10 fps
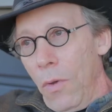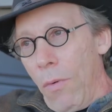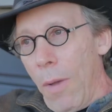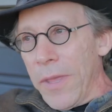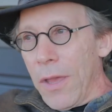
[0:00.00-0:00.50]

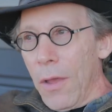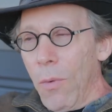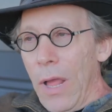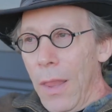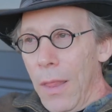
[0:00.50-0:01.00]

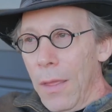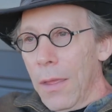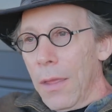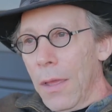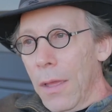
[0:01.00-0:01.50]
Well,
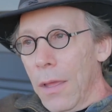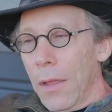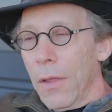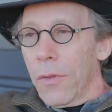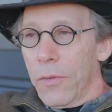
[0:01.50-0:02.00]

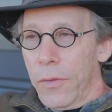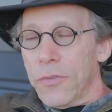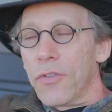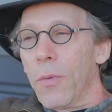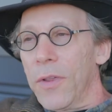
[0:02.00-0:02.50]

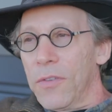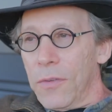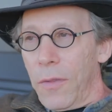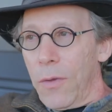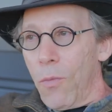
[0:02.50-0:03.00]
there's two
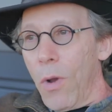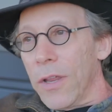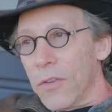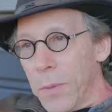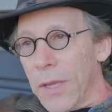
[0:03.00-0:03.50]
reasons, I think. One
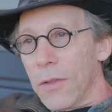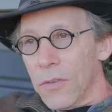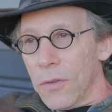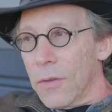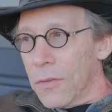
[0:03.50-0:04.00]
is
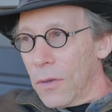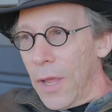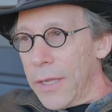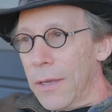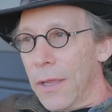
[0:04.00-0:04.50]
because it's a
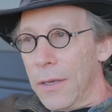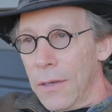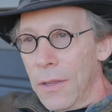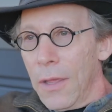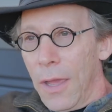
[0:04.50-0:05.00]
light, and
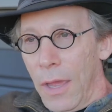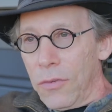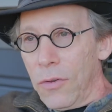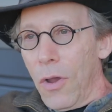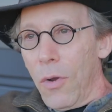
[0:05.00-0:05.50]
as
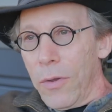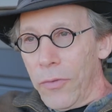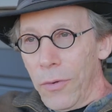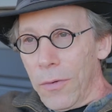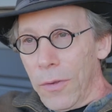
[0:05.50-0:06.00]
you know, if
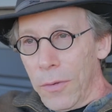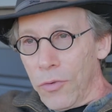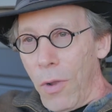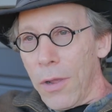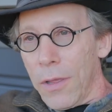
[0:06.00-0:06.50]
you're
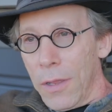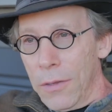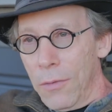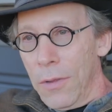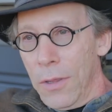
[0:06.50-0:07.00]
drunk, and
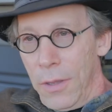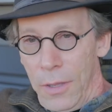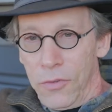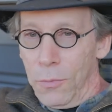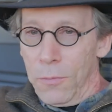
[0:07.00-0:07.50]
you,
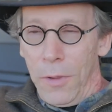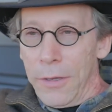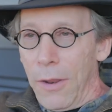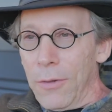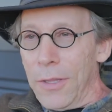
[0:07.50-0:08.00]
as you
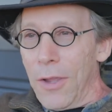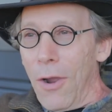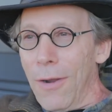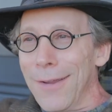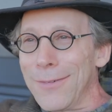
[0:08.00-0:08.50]
undoubtedly
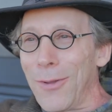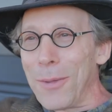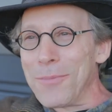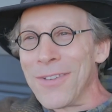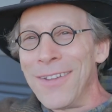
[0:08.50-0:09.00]
are at
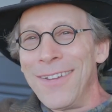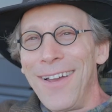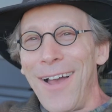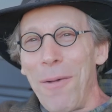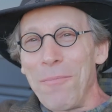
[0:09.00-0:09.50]
times,
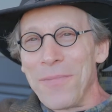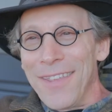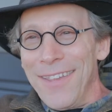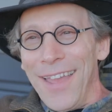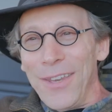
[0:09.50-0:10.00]

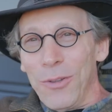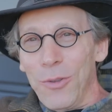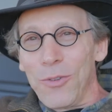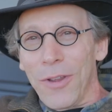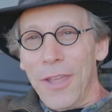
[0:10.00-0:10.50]
and you
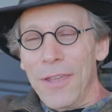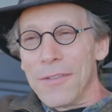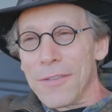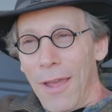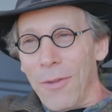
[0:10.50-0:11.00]
lose your
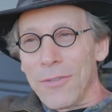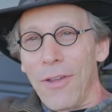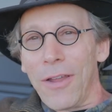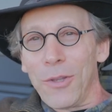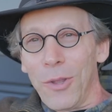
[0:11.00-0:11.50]
keys
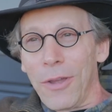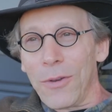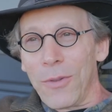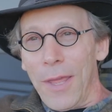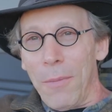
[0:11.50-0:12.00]
outside, you look
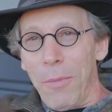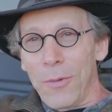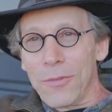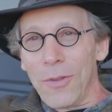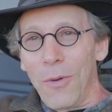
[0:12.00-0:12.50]
under the
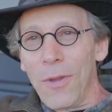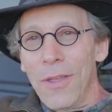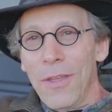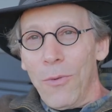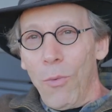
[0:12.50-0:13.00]
lamppost. So
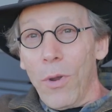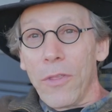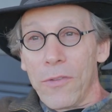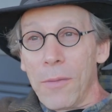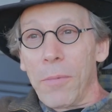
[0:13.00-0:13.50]
one
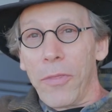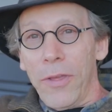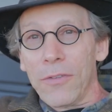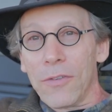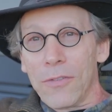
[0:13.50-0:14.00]
of the simple
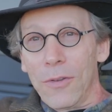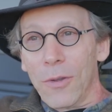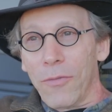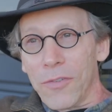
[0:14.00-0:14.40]
things is to look